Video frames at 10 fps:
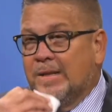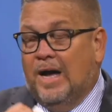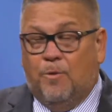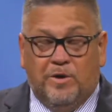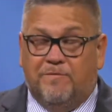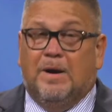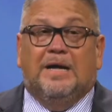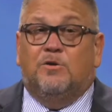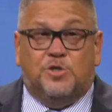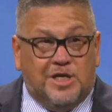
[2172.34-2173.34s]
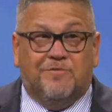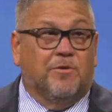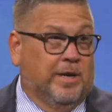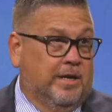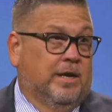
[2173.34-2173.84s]
I won't even buy a new Chevy
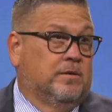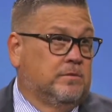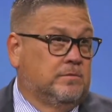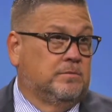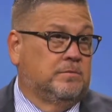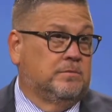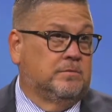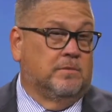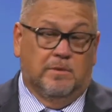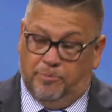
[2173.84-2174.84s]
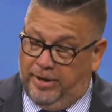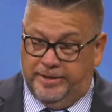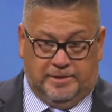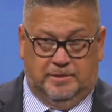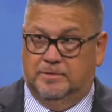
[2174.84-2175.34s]
right now. The
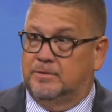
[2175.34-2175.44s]
price.